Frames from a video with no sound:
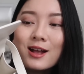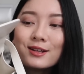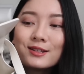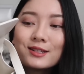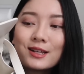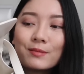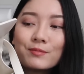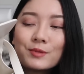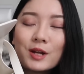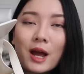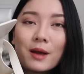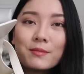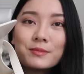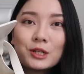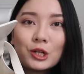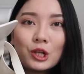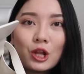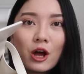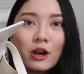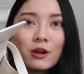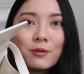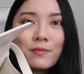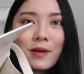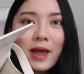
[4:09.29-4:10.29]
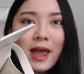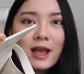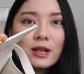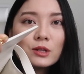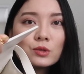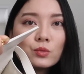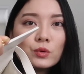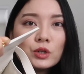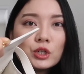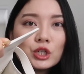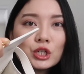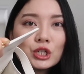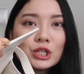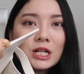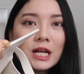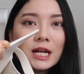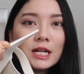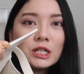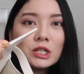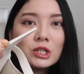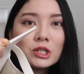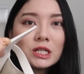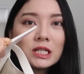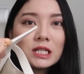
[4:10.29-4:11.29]
Sometimes a lot of bags would just
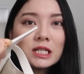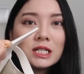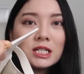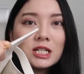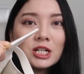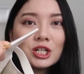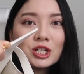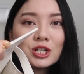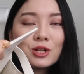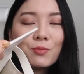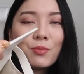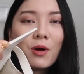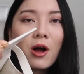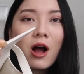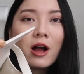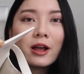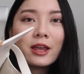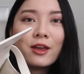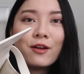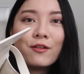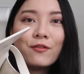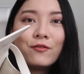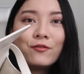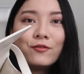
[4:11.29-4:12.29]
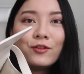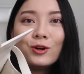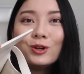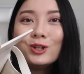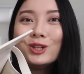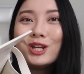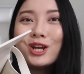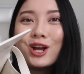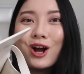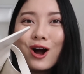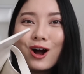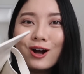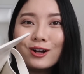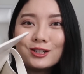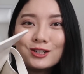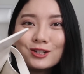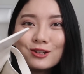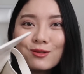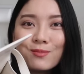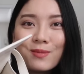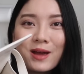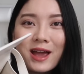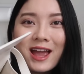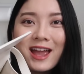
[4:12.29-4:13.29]
like to stitch the pocket fully
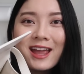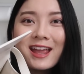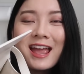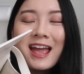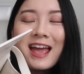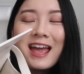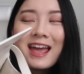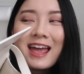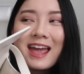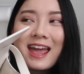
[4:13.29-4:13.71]
onto the bag,